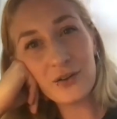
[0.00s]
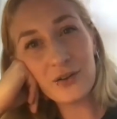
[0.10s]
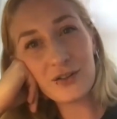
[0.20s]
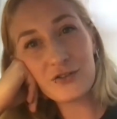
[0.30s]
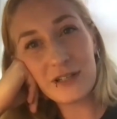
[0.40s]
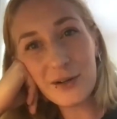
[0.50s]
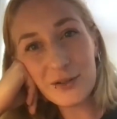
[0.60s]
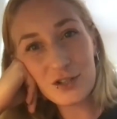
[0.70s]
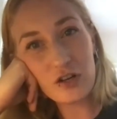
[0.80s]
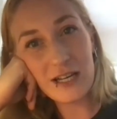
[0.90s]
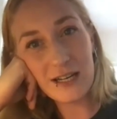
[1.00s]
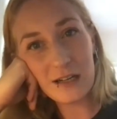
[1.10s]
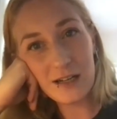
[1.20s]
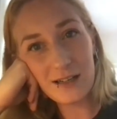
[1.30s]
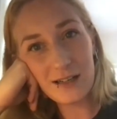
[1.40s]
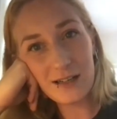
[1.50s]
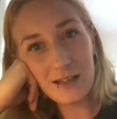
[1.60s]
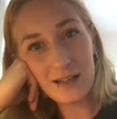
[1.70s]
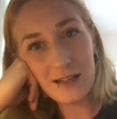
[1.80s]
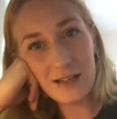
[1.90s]
So me and a professor of mine
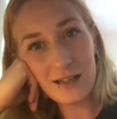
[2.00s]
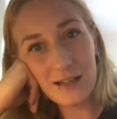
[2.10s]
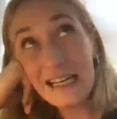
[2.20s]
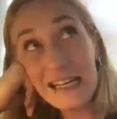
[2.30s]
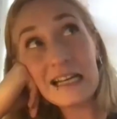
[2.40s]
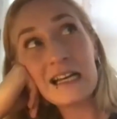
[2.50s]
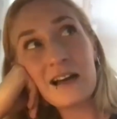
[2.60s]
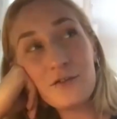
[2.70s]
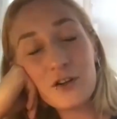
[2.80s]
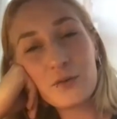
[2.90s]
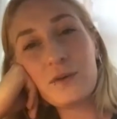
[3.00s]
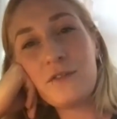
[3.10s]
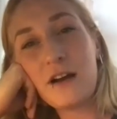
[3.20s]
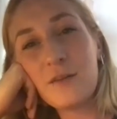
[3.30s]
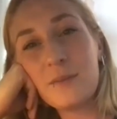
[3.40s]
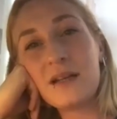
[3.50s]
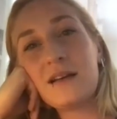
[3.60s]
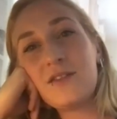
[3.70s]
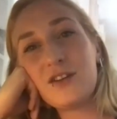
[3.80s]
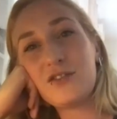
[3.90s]
are creating a virtual environment of the
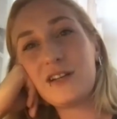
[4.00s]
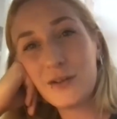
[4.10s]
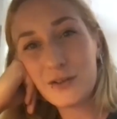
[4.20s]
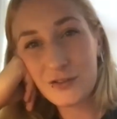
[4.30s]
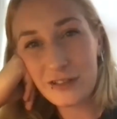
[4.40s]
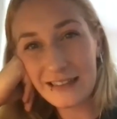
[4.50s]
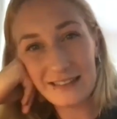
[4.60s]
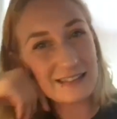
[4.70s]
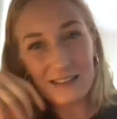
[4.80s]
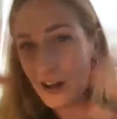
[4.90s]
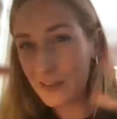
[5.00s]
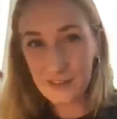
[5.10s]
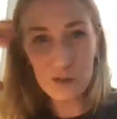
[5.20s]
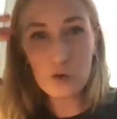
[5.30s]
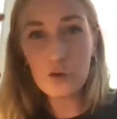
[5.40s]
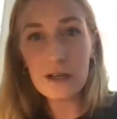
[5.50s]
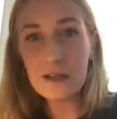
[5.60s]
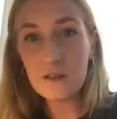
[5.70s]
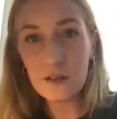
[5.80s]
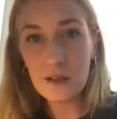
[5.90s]
Treaty Oaks tree because it's got this
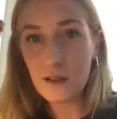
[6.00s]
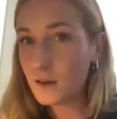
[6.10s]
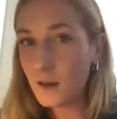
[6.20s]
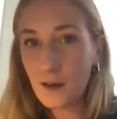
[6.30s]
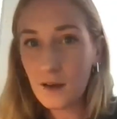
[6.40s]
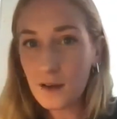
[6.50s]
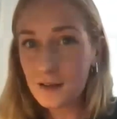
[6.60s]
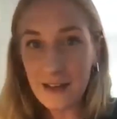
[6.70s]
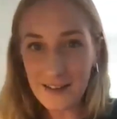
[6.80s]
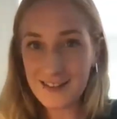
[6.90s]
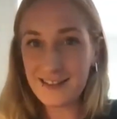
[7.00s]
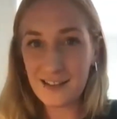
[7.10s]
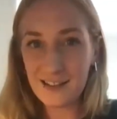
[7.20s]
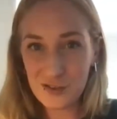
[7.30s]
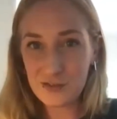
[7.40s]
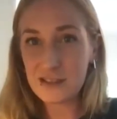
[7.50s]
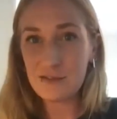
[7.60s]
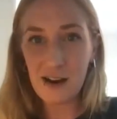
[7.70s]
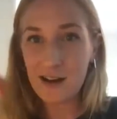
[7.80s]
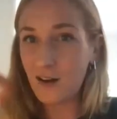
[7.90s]
crazy contested history,
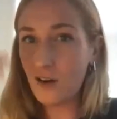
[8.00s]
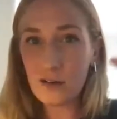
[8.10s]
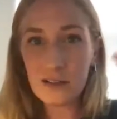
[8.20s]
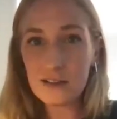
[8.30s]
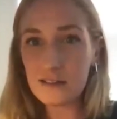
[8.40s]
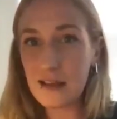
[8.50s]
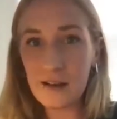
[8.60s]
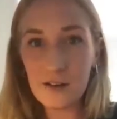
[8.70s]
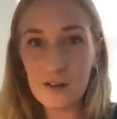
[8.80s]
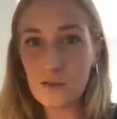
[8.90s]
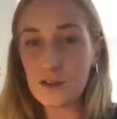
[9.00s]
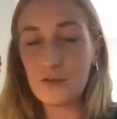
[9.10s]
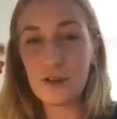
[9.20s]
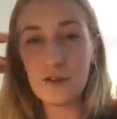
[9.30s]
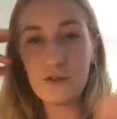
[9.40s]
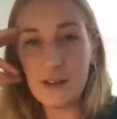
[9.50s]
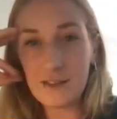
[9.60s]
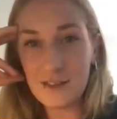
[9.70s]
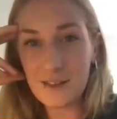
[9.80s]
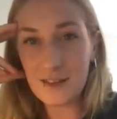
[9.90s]
right? All these layers of different events
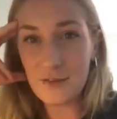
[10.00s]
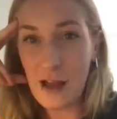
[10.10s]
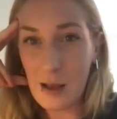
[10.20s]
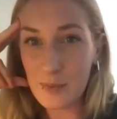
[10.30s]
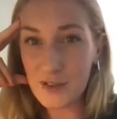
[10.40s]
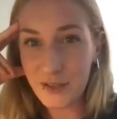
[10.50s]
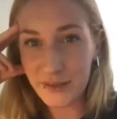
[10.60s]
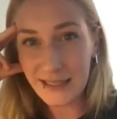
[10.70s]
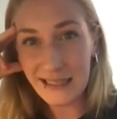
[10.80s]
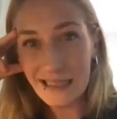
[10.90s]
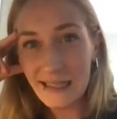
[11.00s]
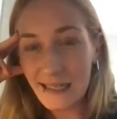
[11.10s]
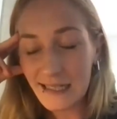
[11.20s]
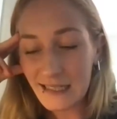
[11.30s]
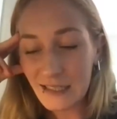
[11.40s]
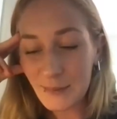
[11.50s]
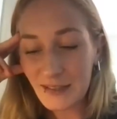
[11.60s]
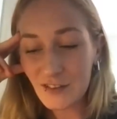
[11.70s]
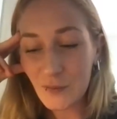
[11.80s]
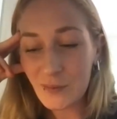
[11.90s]
that have happened to it. And so
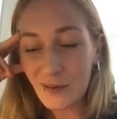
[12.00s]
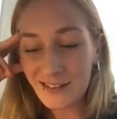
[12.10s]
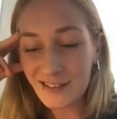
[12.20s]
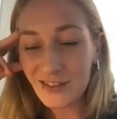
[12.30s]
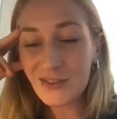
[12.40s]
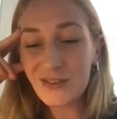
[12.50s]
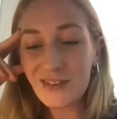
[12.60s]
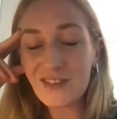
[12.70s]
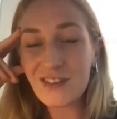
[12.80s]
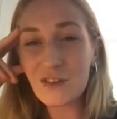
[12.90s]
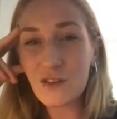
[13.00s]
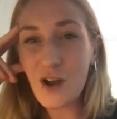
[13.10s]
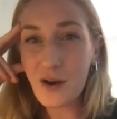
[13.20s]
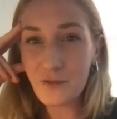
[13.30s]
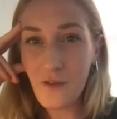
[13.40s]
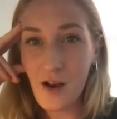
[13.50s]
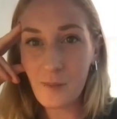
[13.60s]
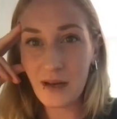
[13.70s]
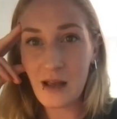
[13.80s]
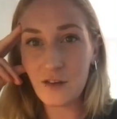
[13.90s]
we wanted to use this VR
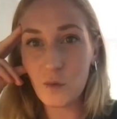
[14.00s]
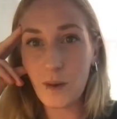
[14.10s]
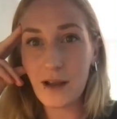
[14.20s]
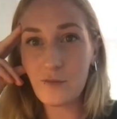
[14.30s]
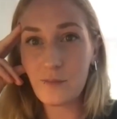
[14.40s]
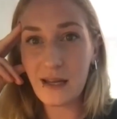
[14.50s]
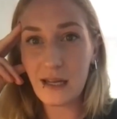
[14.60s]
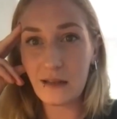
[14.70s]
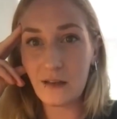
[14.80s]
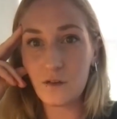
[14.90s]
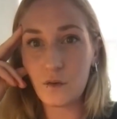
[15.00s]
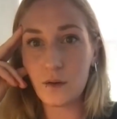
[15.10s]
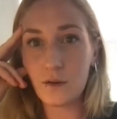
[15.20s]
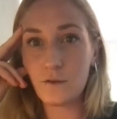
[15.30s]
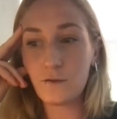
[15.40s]
environment as a way of making this sort of